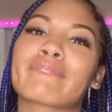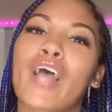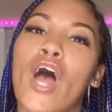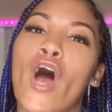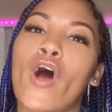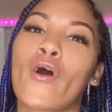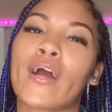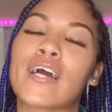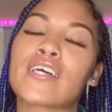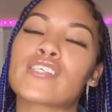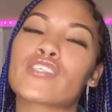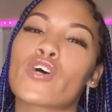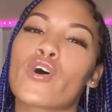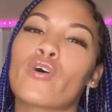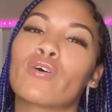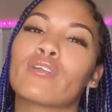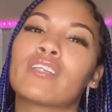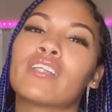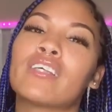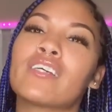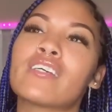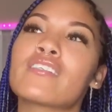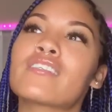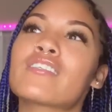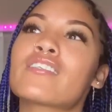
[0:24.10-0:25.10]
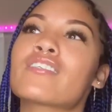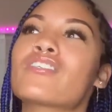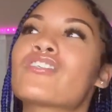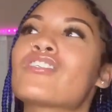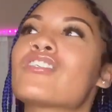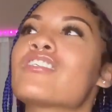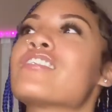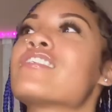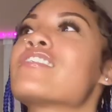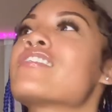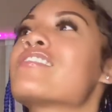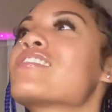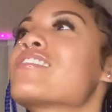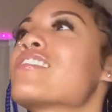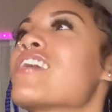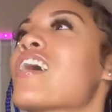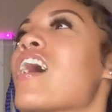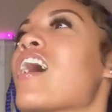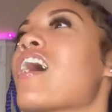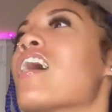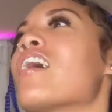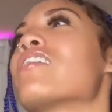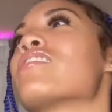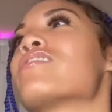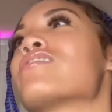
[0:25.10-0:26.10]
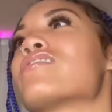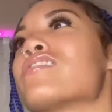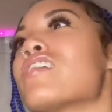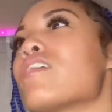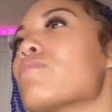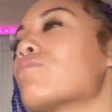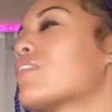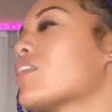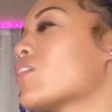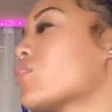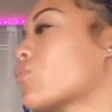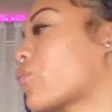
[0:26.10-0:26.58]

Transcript: Okay, so this is just something